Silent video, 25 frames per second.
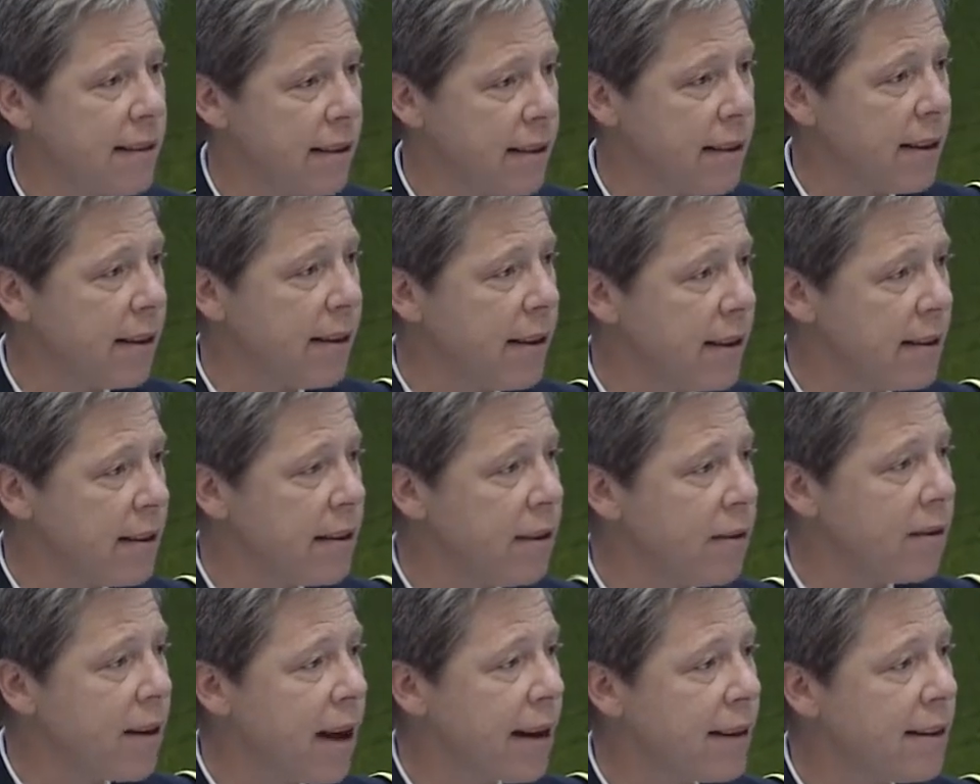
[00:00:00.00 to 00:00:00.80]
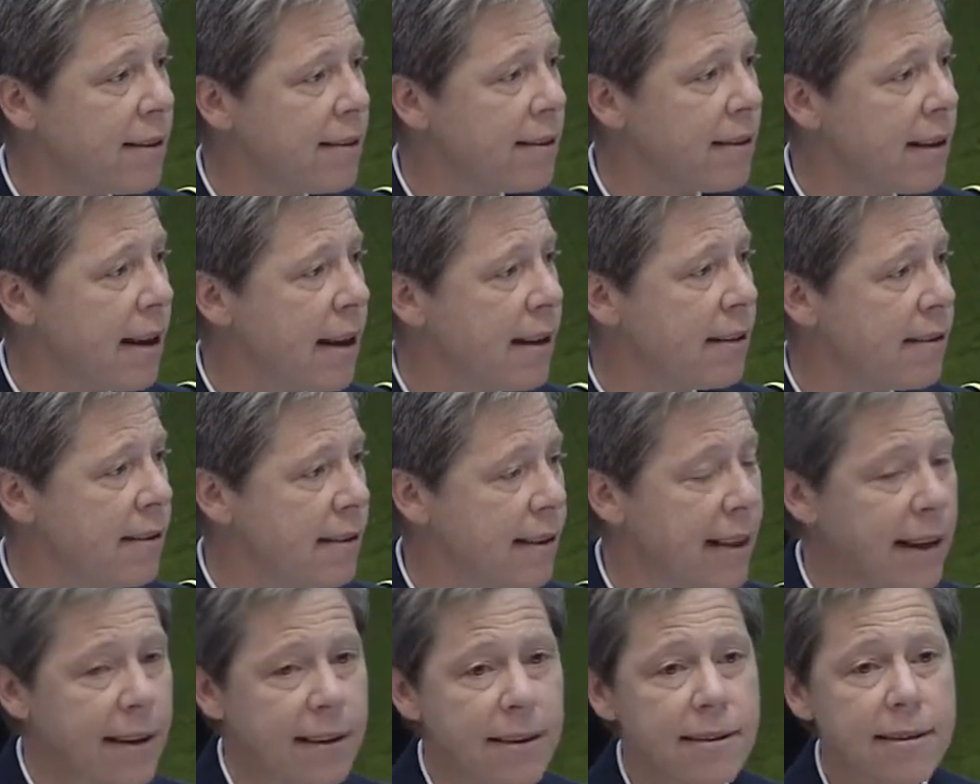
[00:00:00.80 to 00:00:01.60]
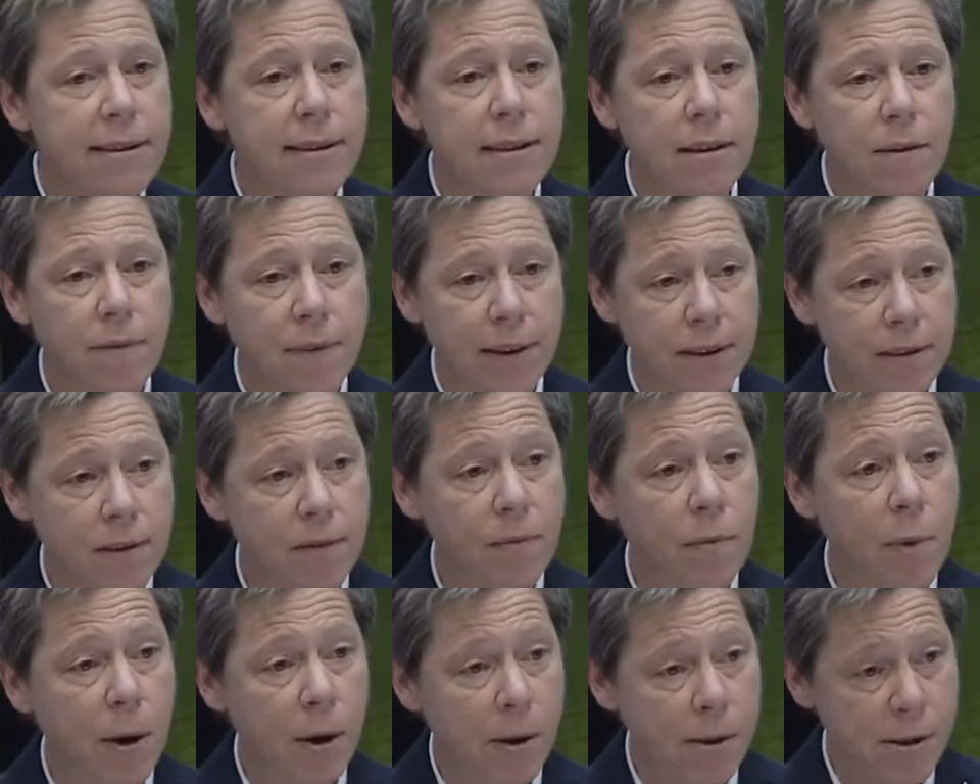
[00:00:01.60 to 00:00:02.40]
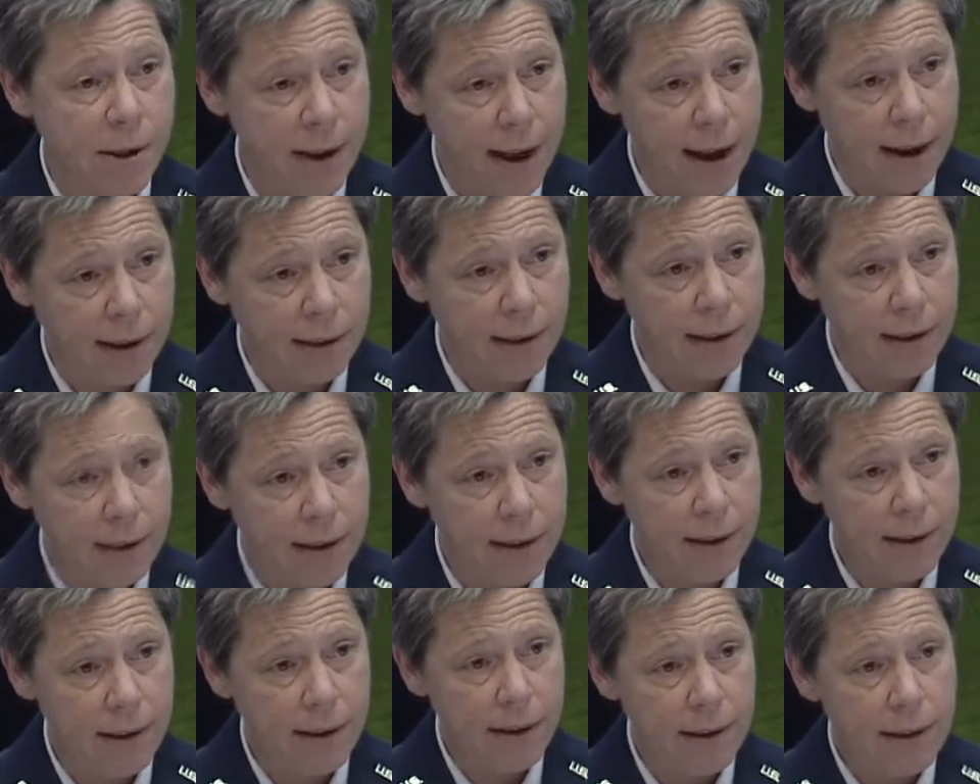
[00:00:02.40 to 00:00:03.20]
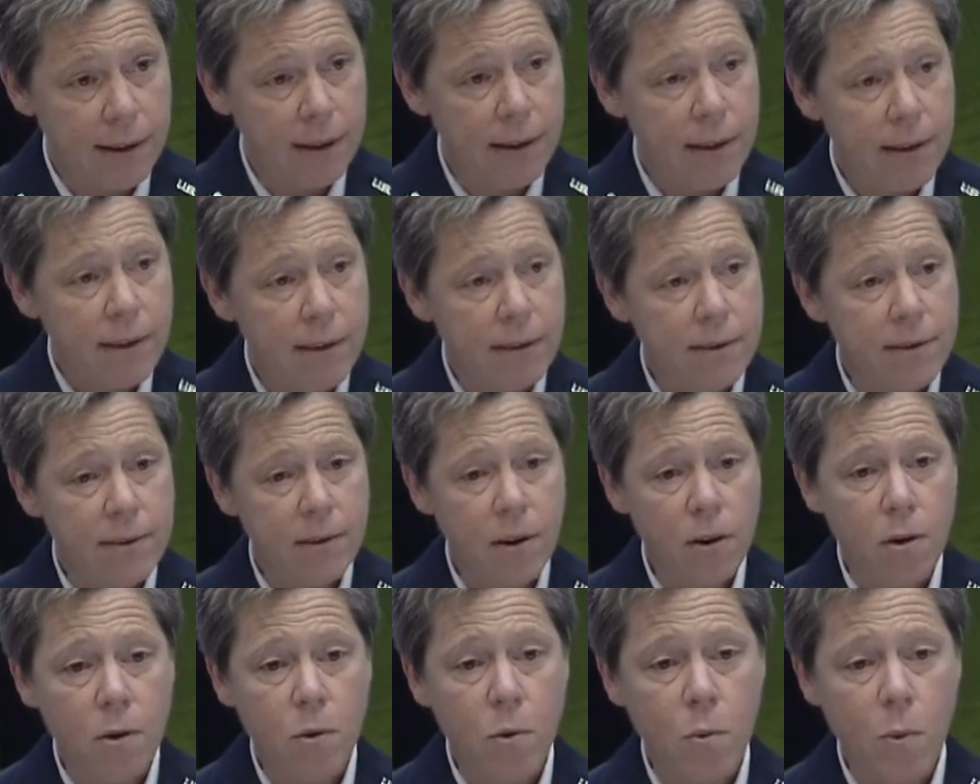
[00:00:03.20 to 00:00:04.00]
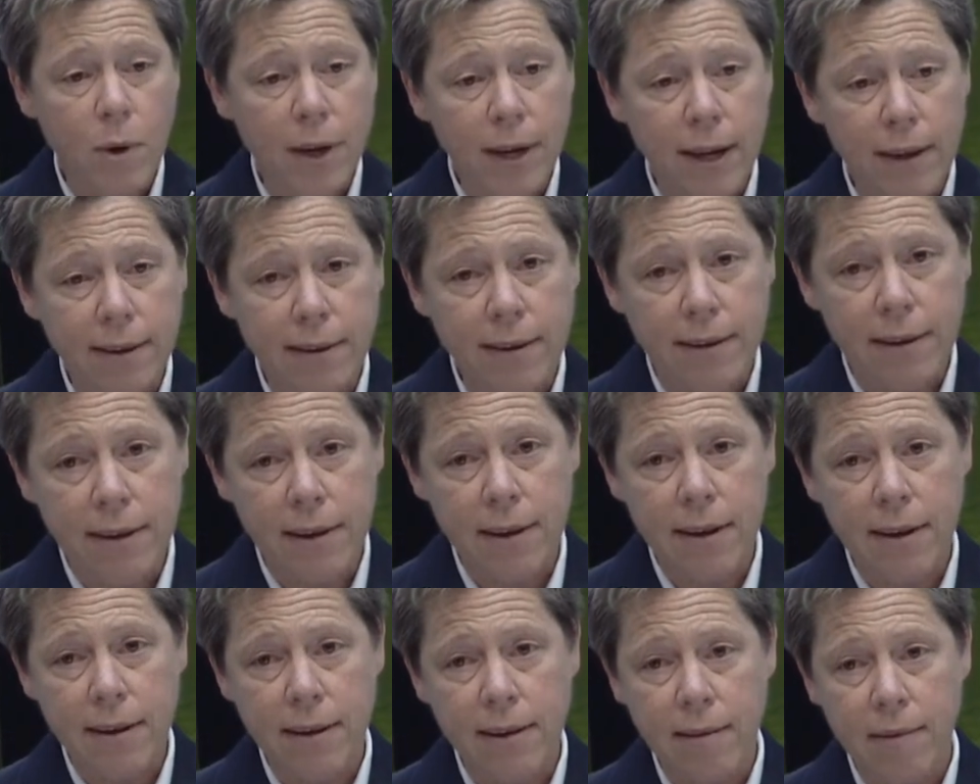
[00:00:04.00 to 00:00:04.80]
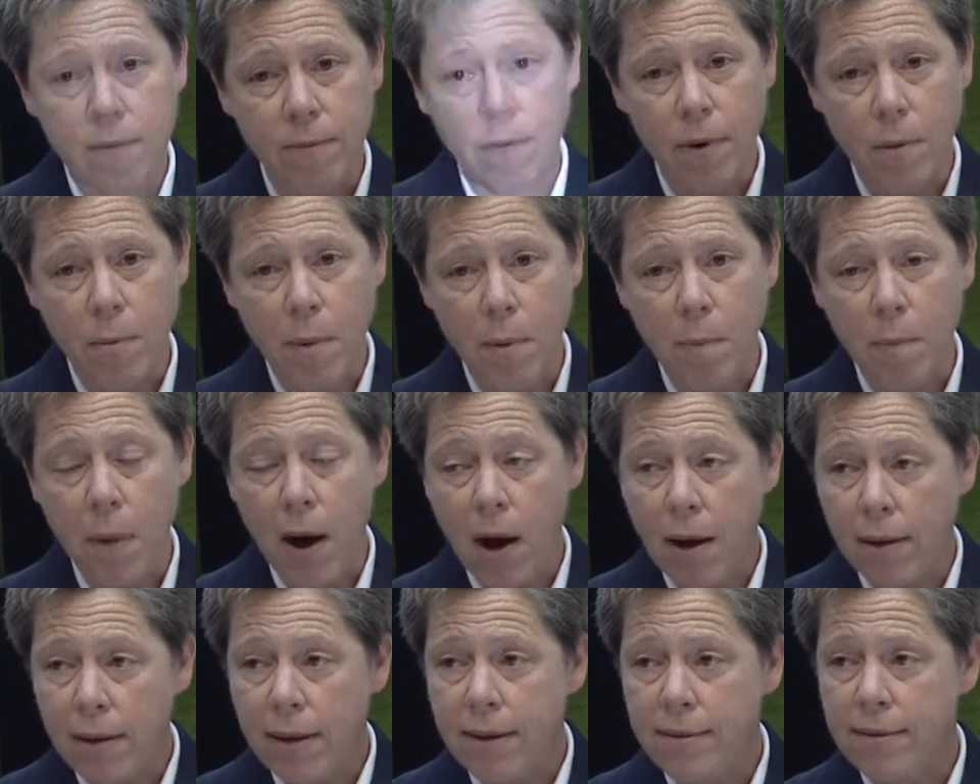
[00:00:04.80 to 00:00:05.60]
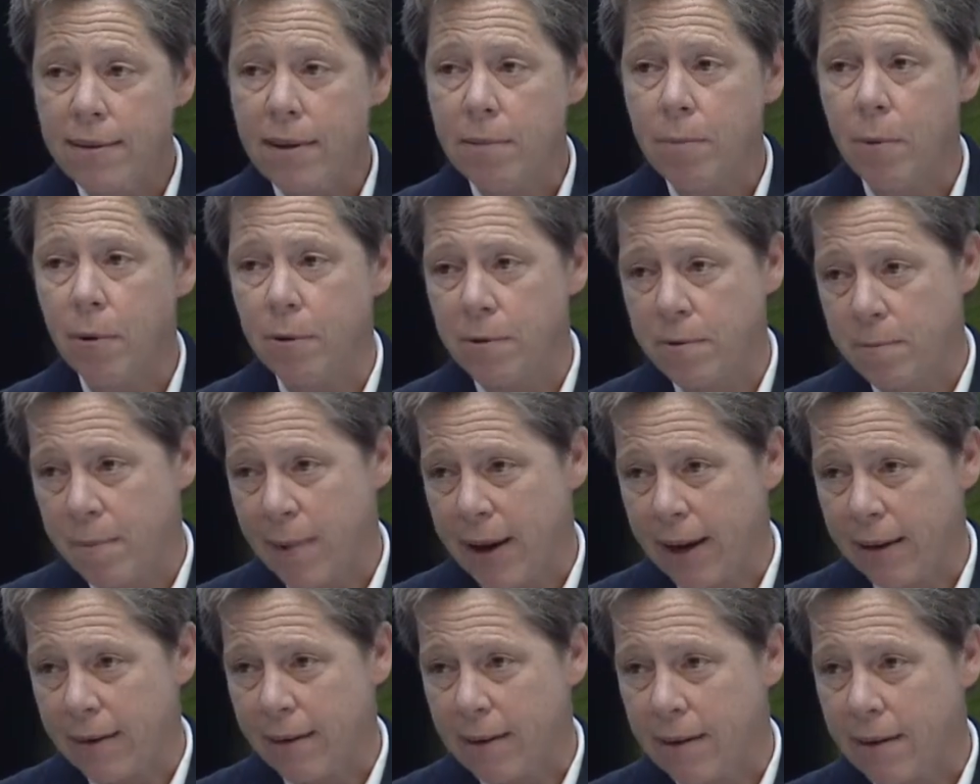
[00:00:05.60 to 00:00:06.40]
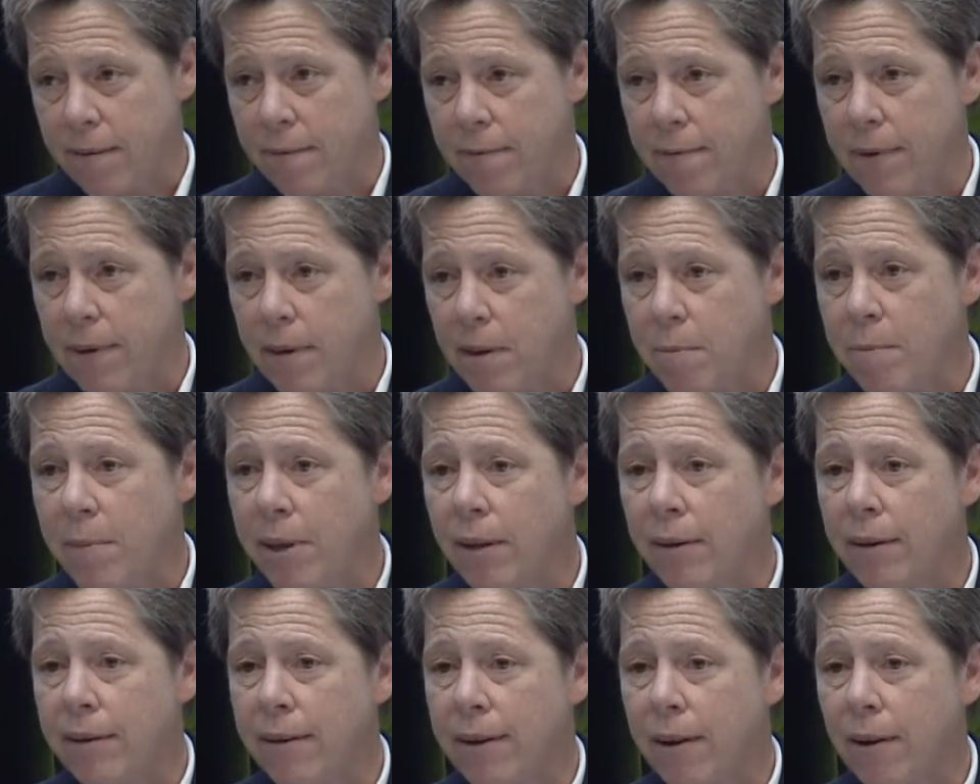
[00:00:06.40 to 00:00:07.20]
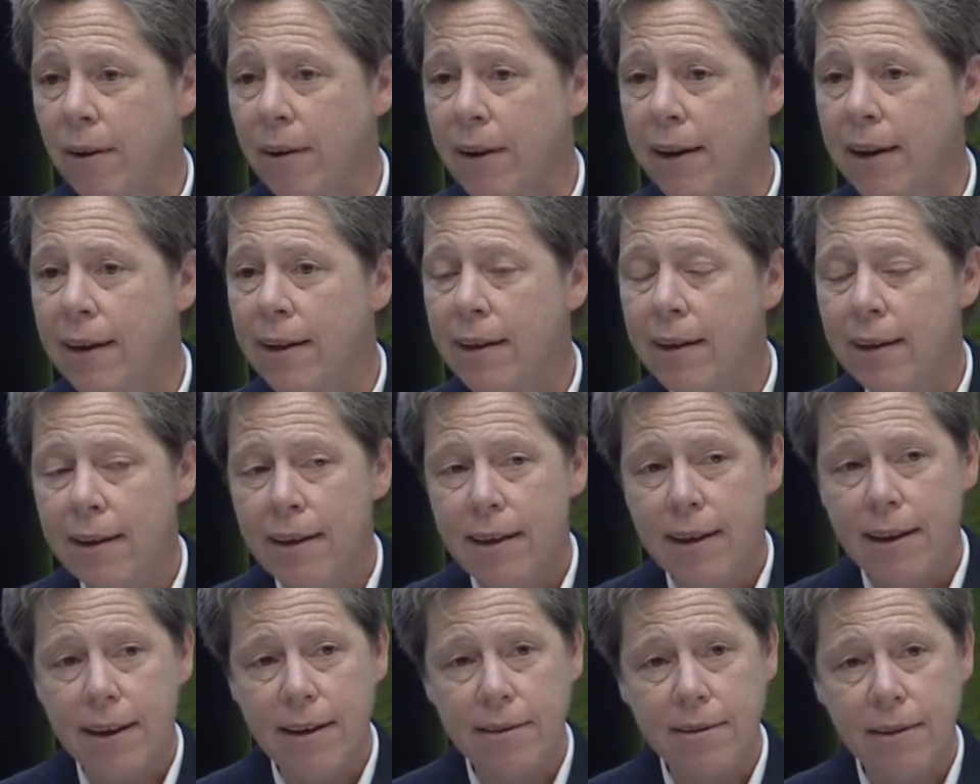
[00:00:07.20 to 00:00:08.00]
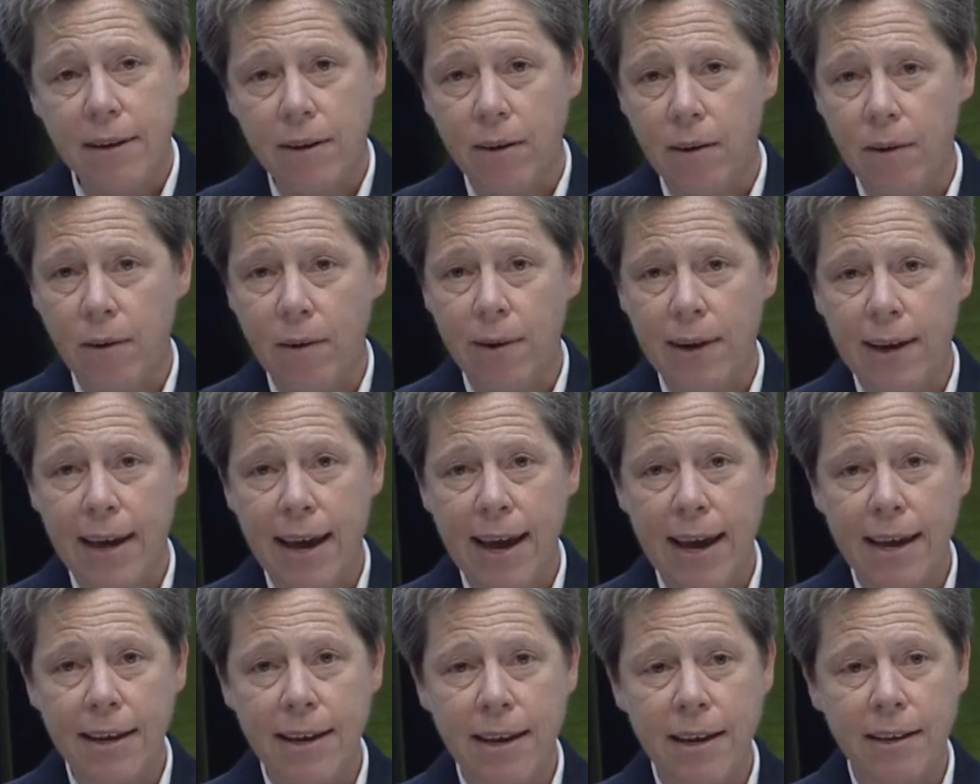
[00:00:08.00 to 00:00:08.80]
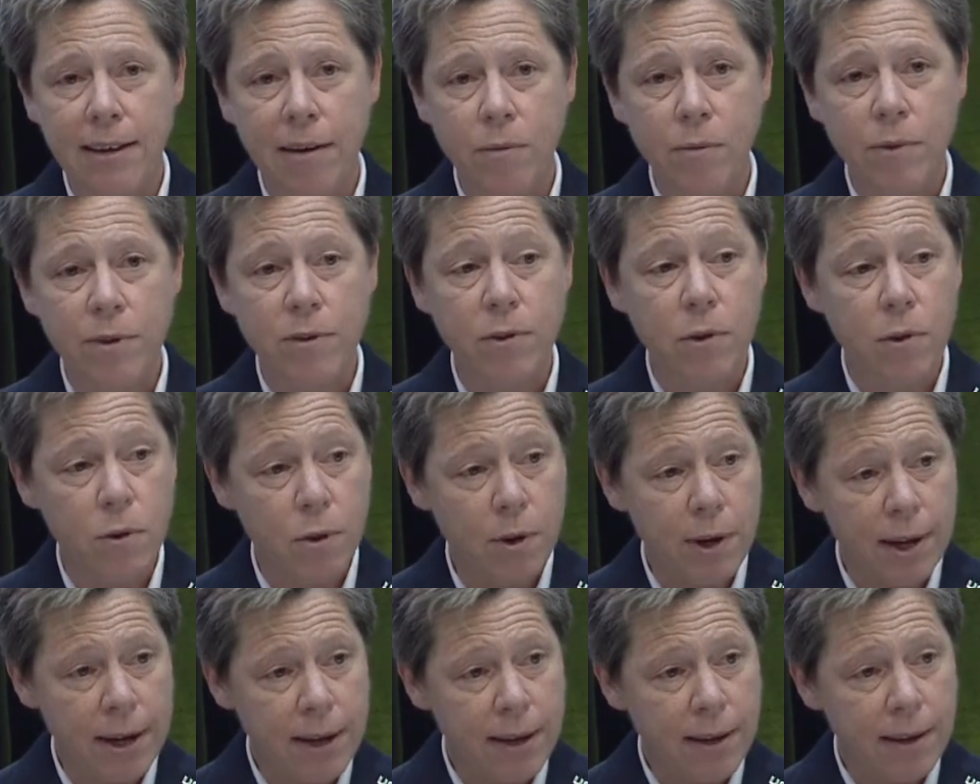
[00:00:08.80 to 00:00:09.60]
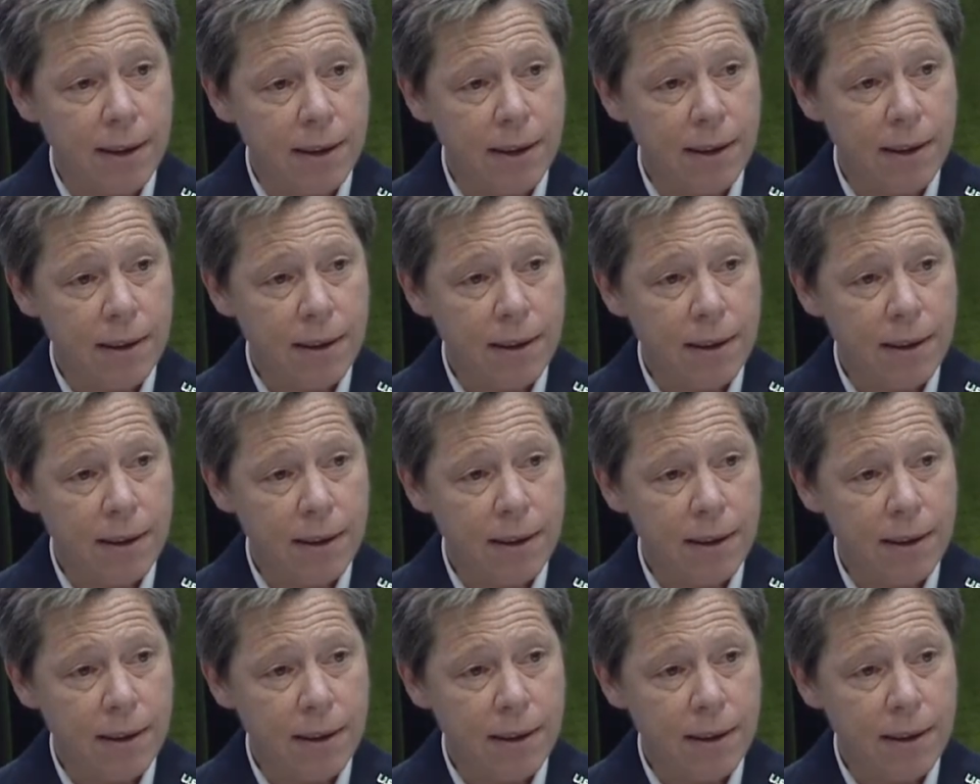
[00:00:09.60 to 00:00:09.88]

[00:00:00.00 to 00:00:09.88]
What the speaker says: in the United States, and that is the Defense of Marriage Act. So what it did from a policy perspective in the military is it created, it was good,